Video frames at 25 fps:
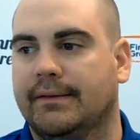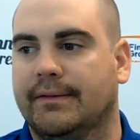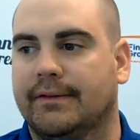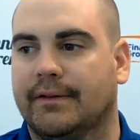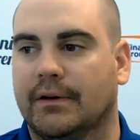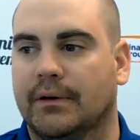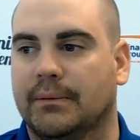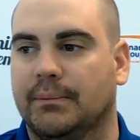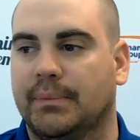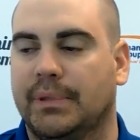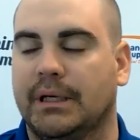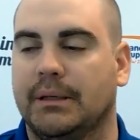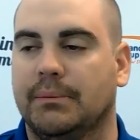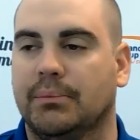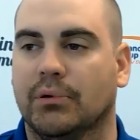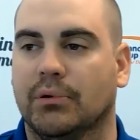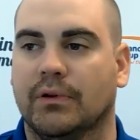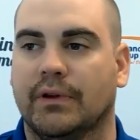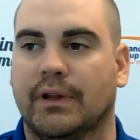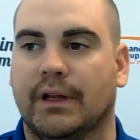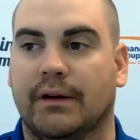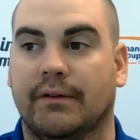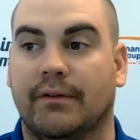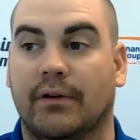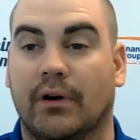for people
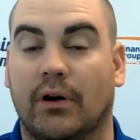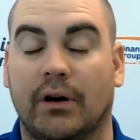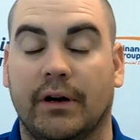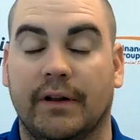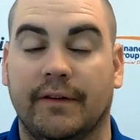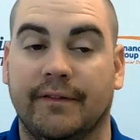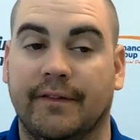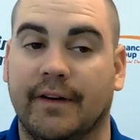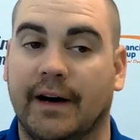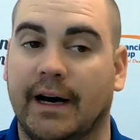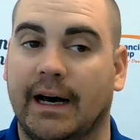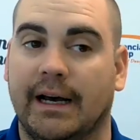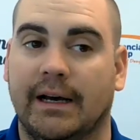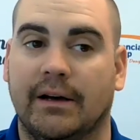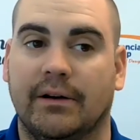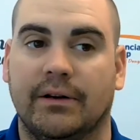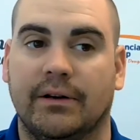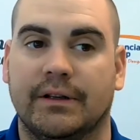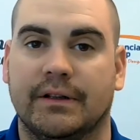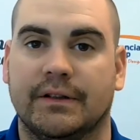that have already filed,